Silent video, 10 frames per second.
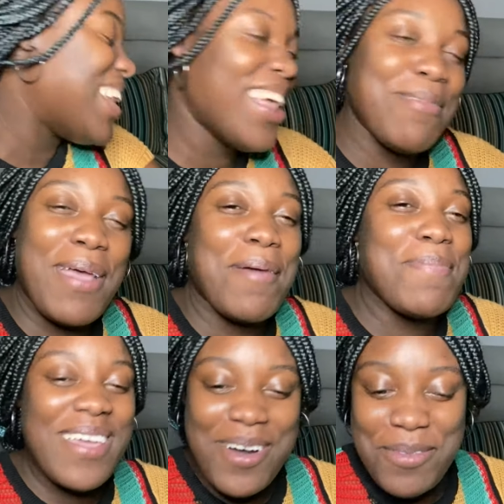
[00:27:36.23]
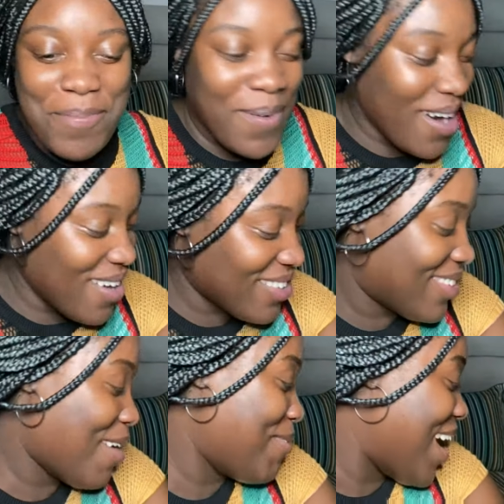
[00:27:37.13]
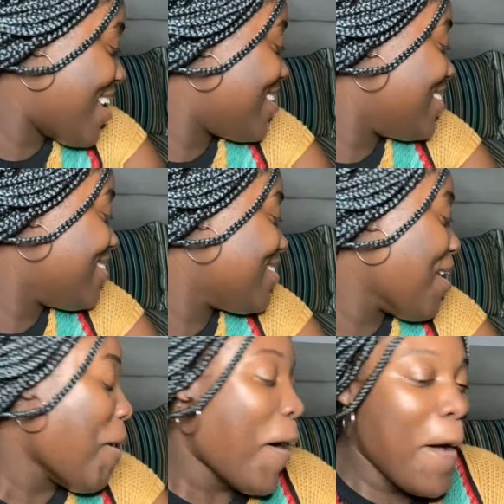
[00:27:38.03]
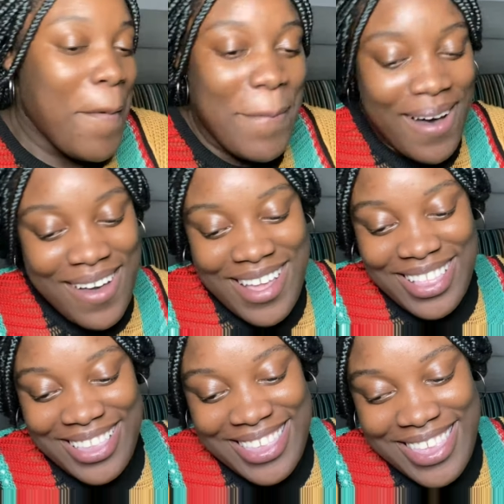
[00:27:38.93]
and then me I big up the products them like this. But